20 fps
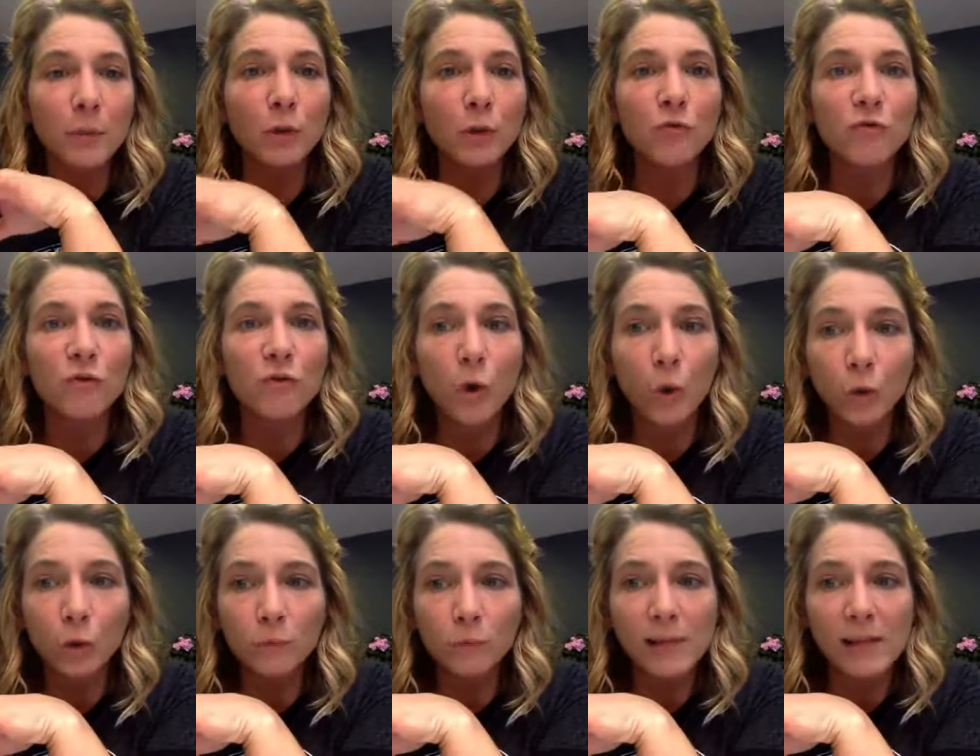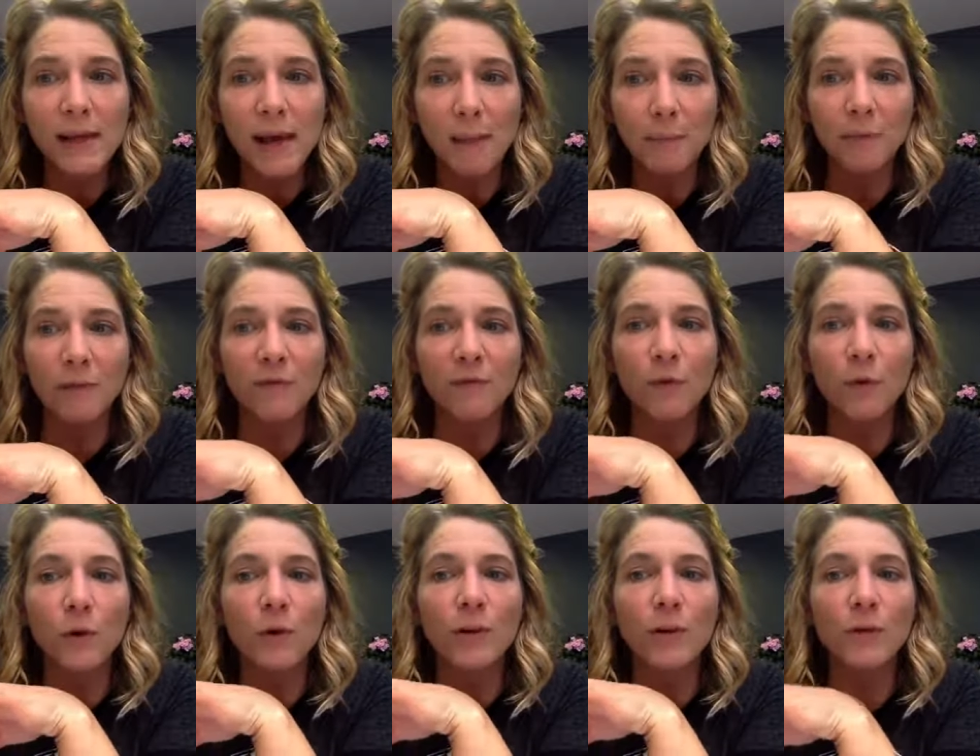You've told me that
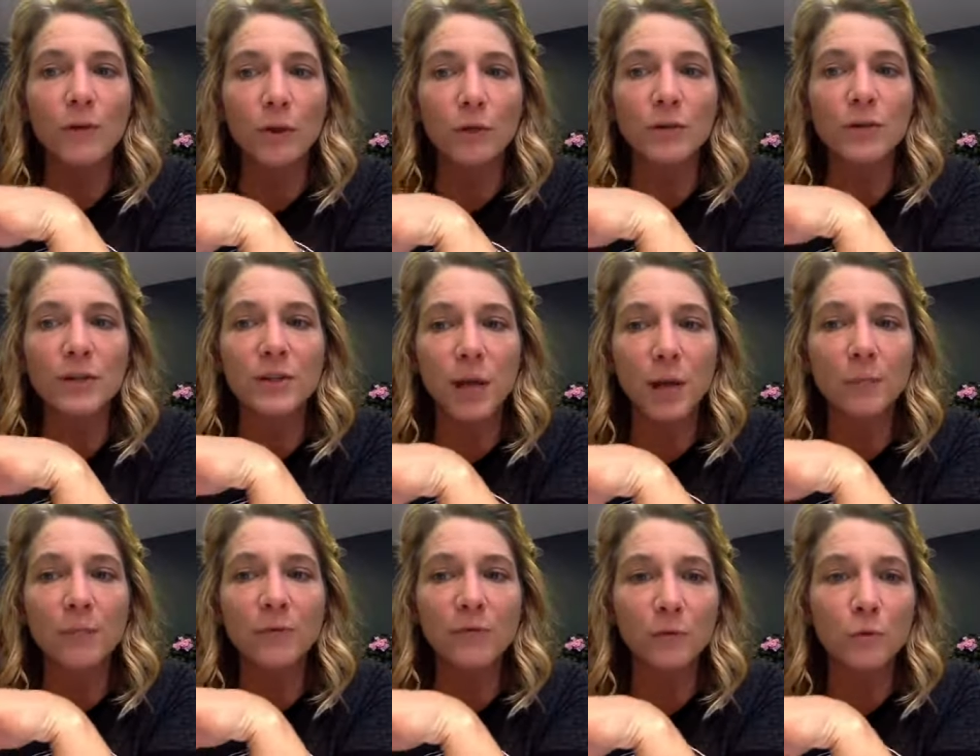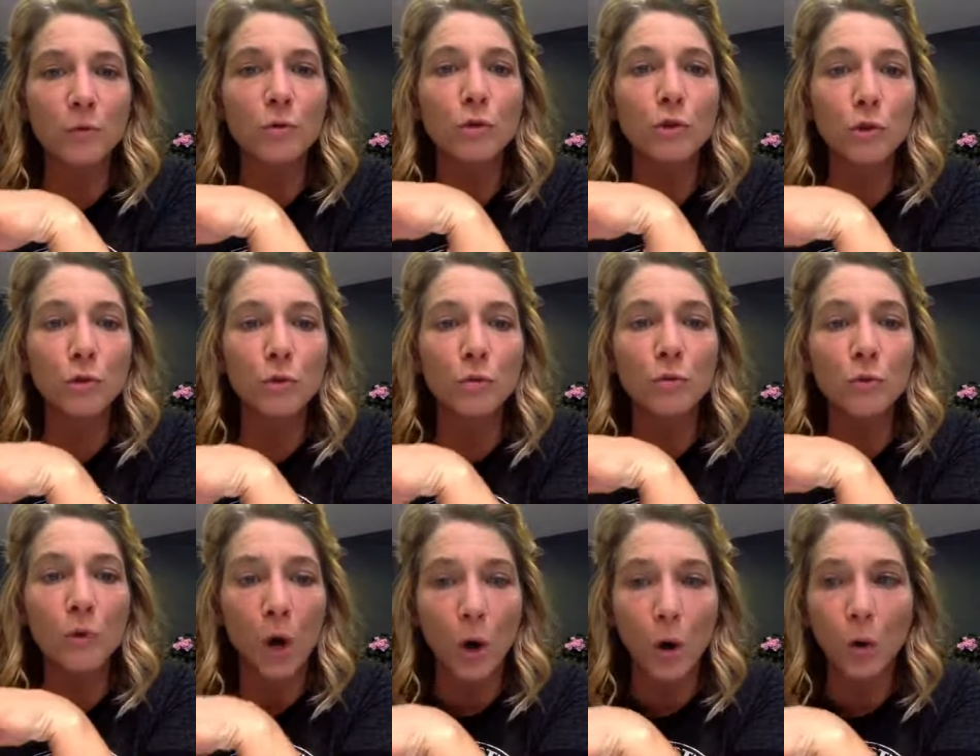before, that there's some foods you
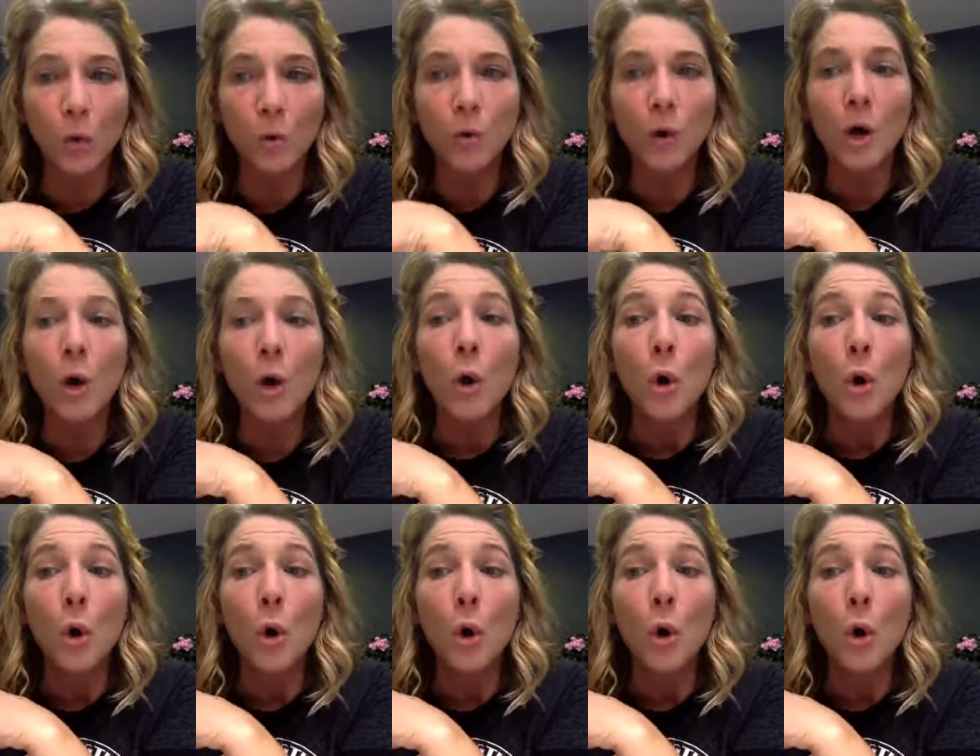know